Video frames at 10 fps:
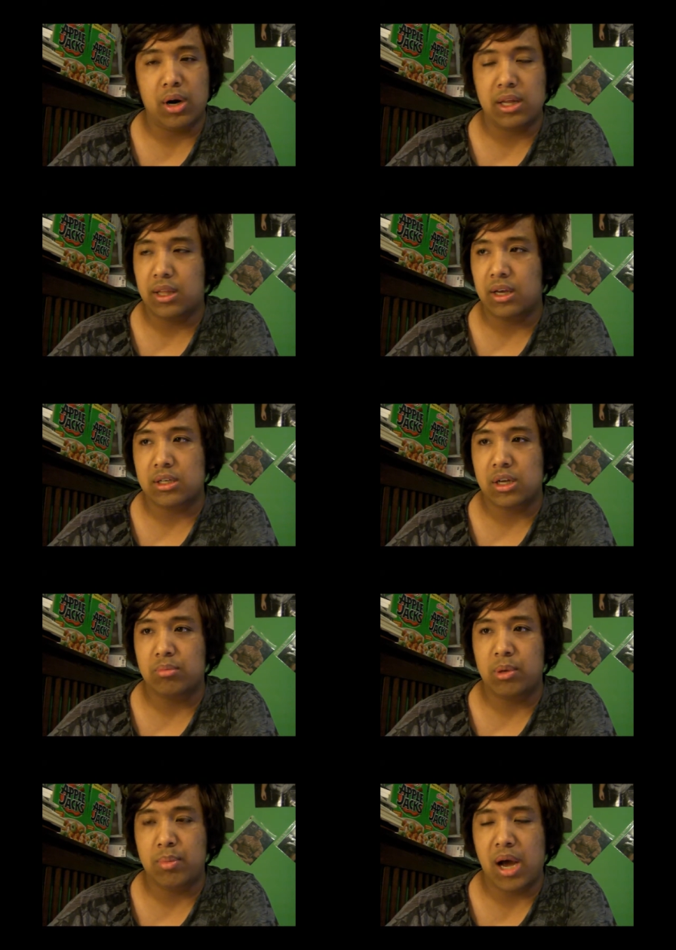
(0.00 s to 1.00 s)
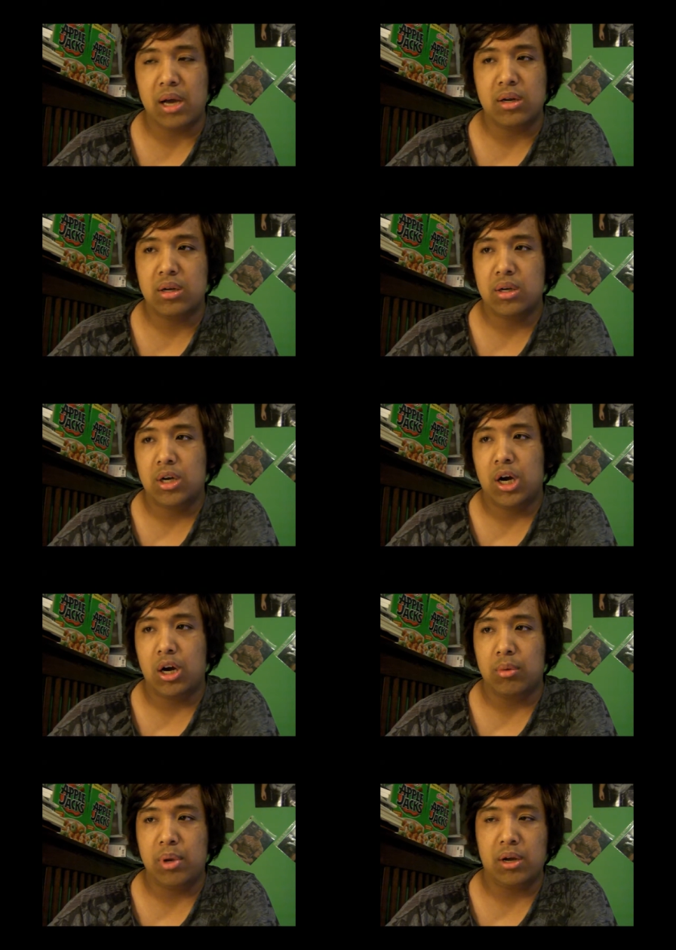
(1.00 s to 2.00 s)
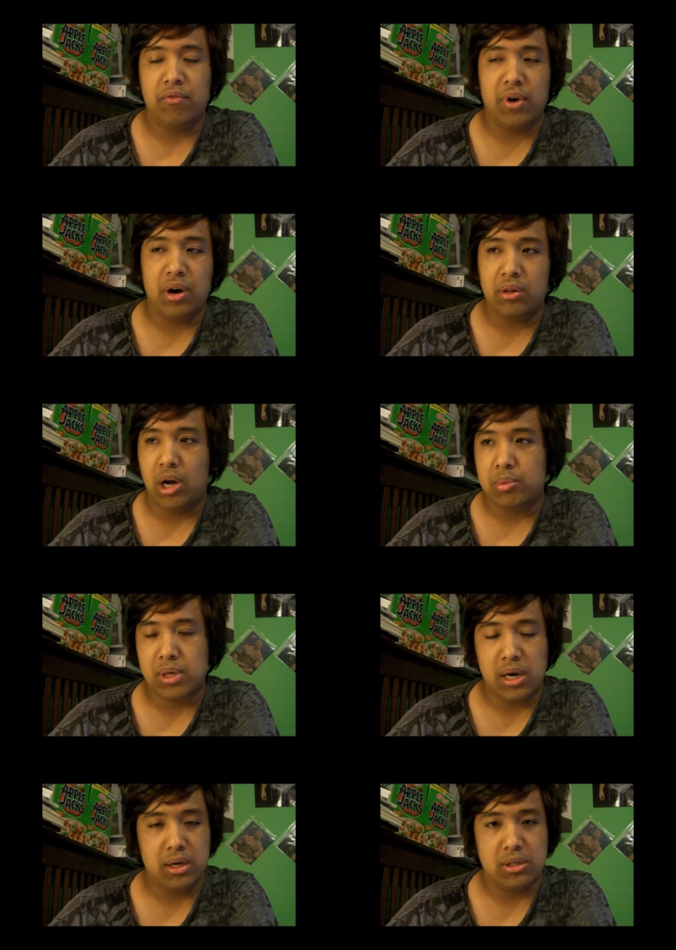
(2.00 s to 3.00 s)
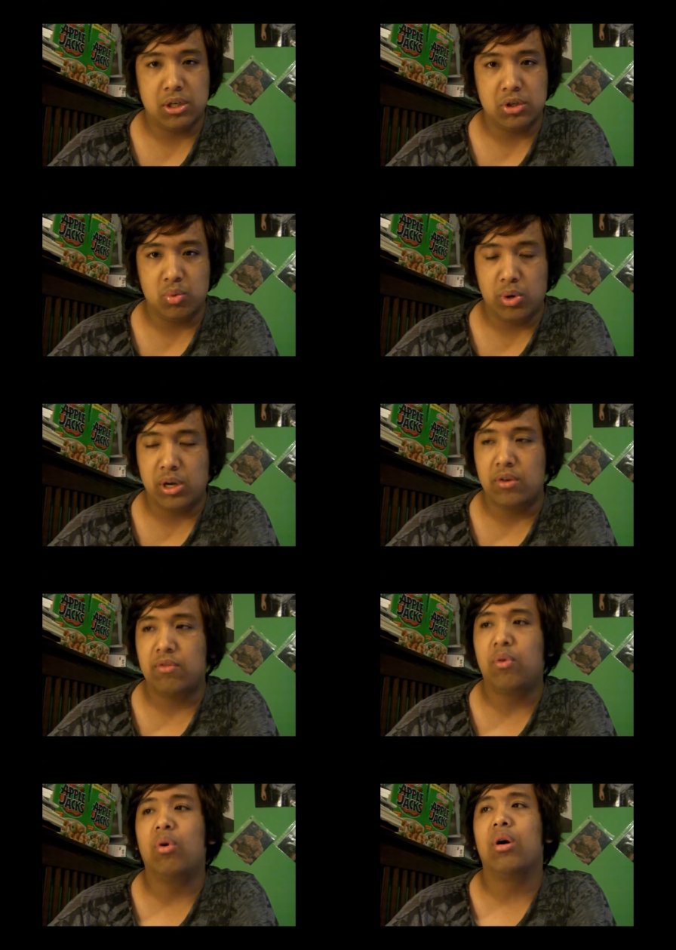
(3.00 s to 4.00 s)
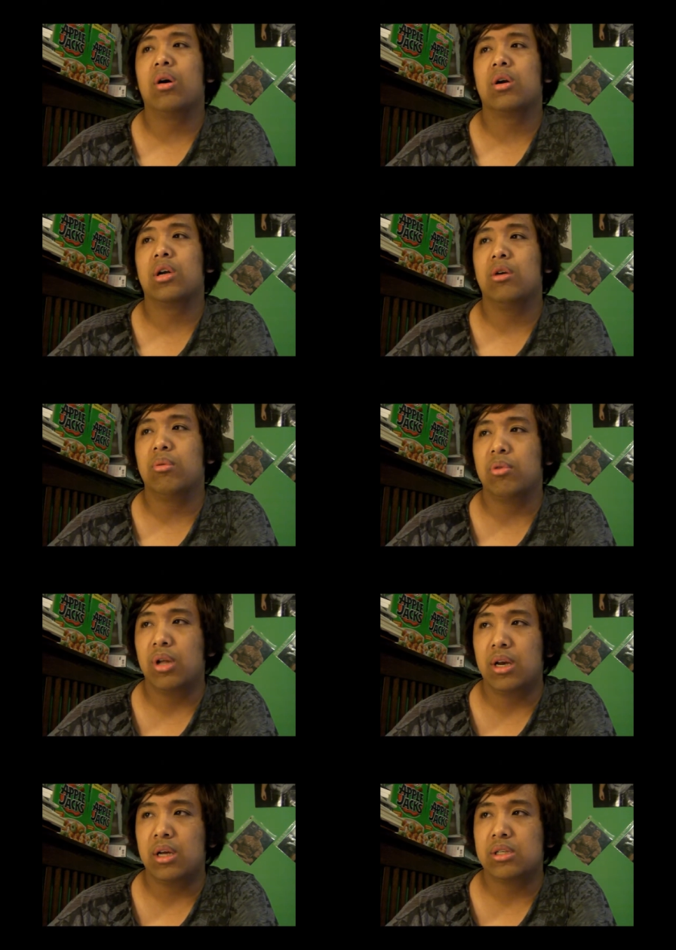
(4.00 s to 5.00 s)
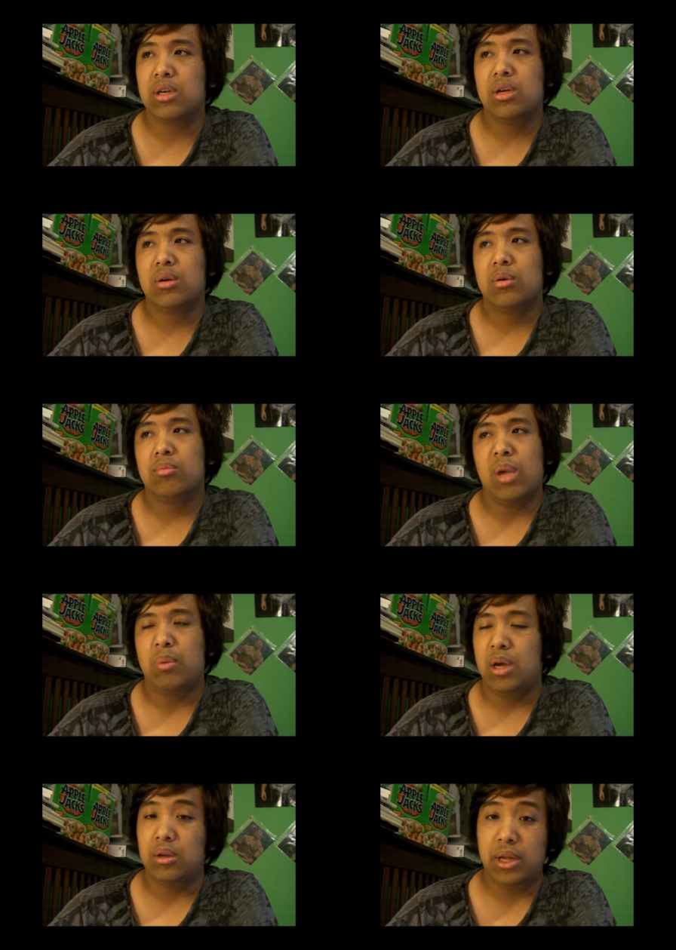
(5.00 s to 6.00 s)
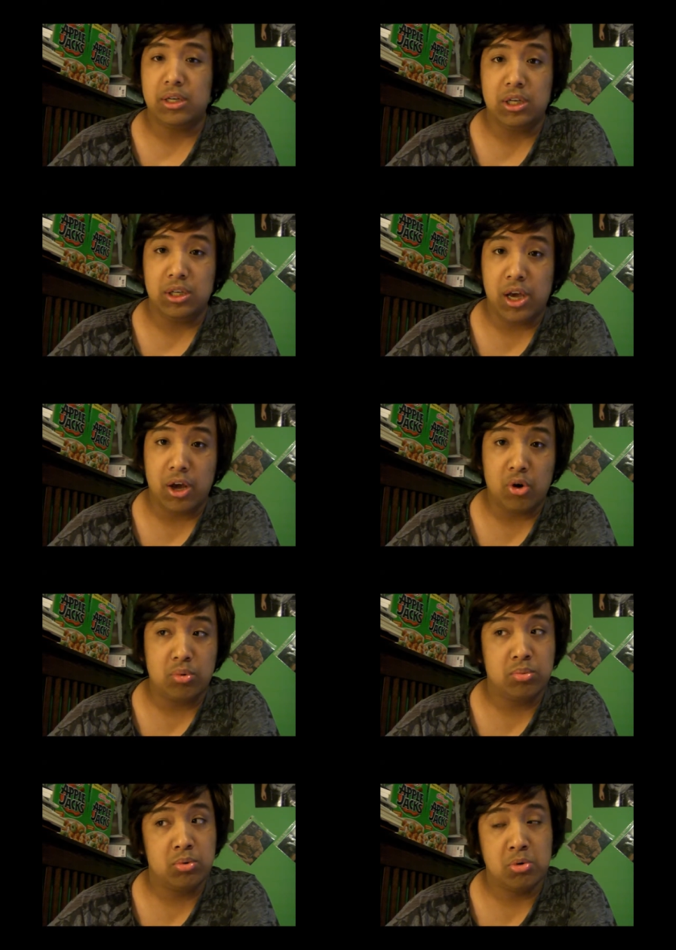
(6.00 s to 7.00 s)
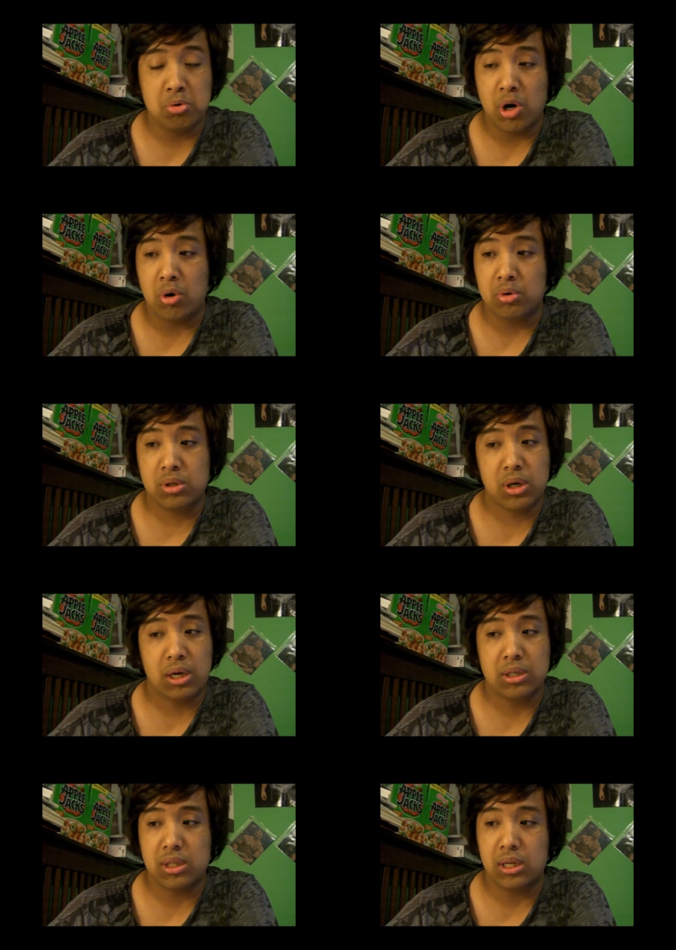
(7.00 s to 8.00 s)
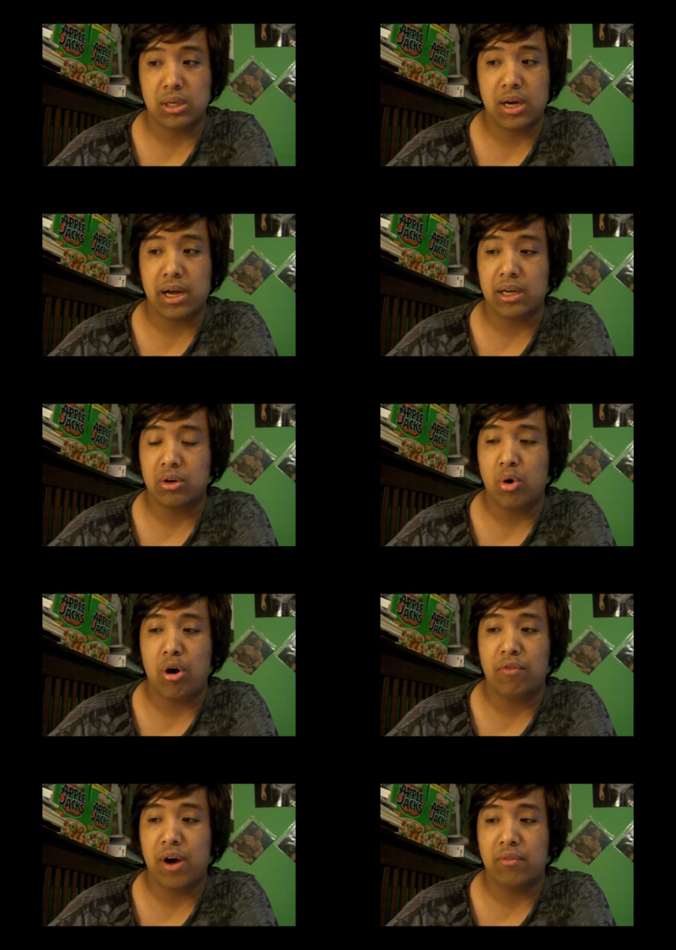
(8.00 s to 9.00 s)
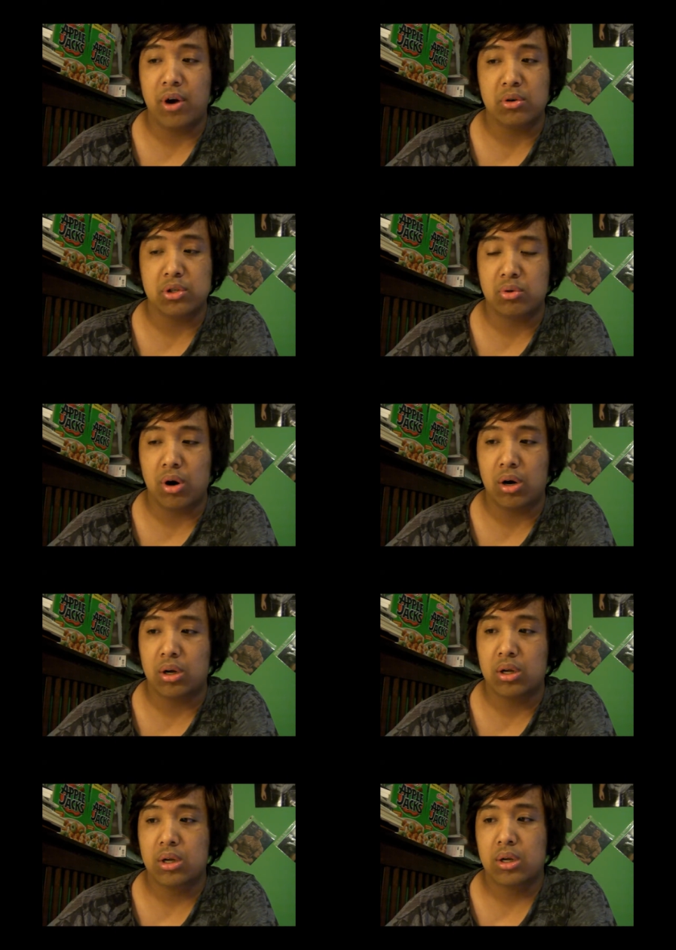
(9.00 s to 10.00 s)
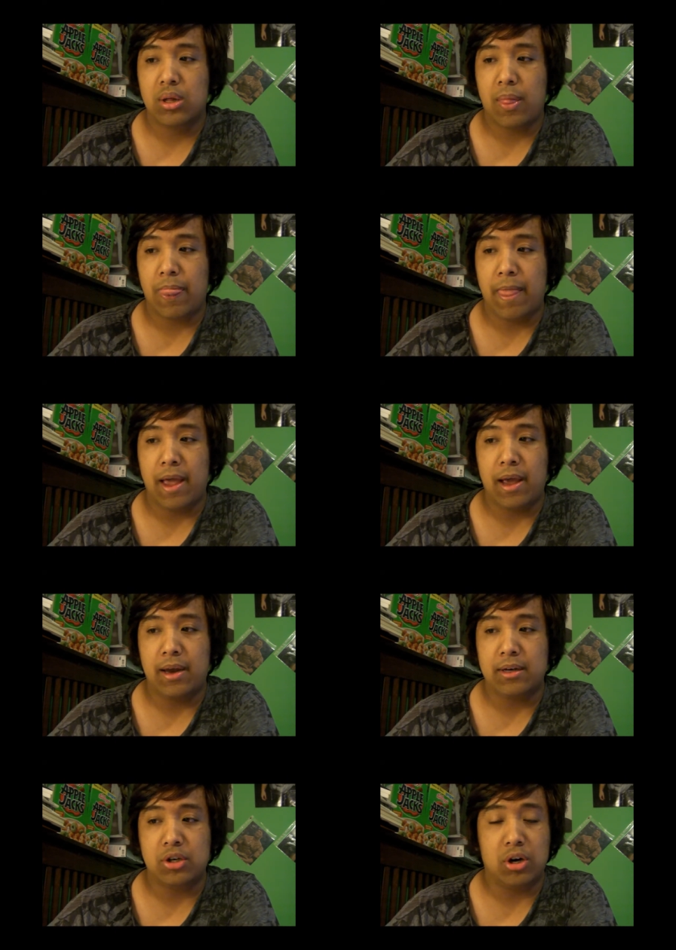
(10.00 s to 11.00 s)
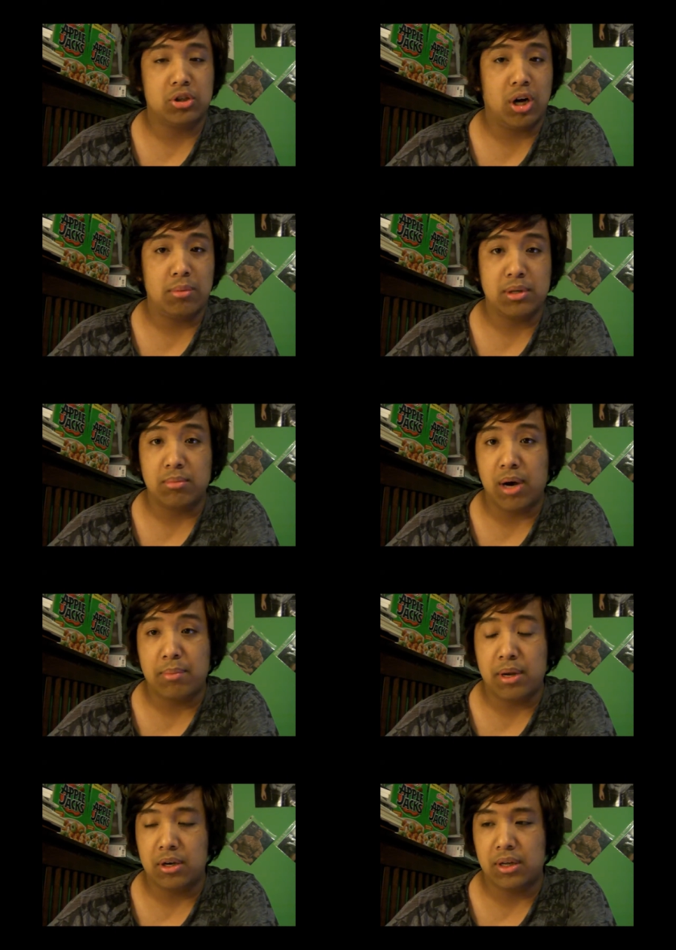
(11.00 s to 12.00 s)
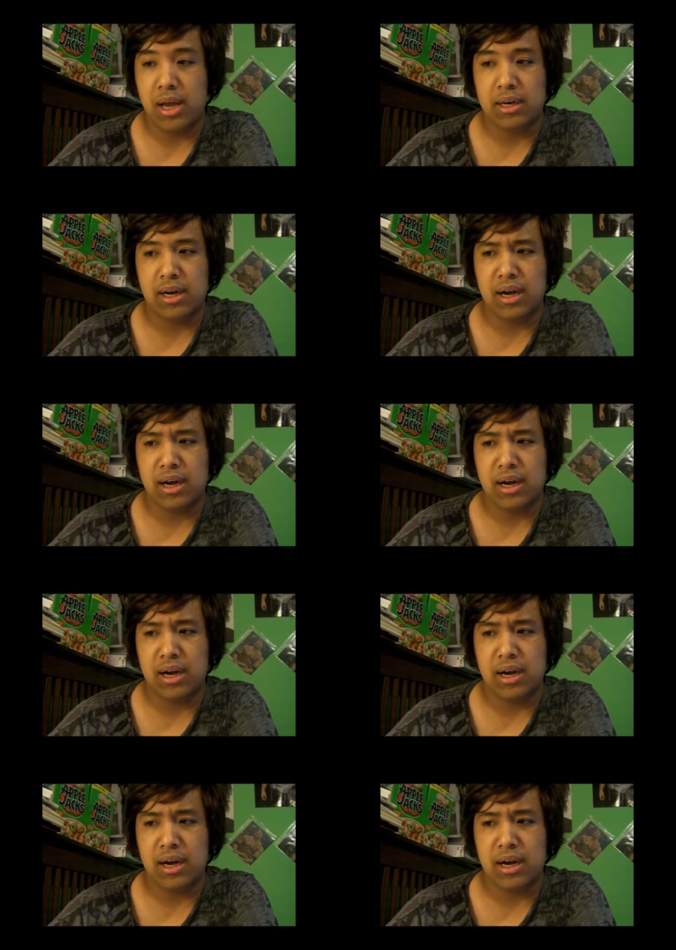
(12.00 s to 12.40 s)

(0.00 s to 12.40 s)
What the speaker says: I think it's going to be bad. I'm going to pick a very lopsided decision win for Gilbert Melendez. Maybe a late TKO. Who knows? I just think the guy can go all five rounds strong. And Josh Thompson, in my opinion, can't.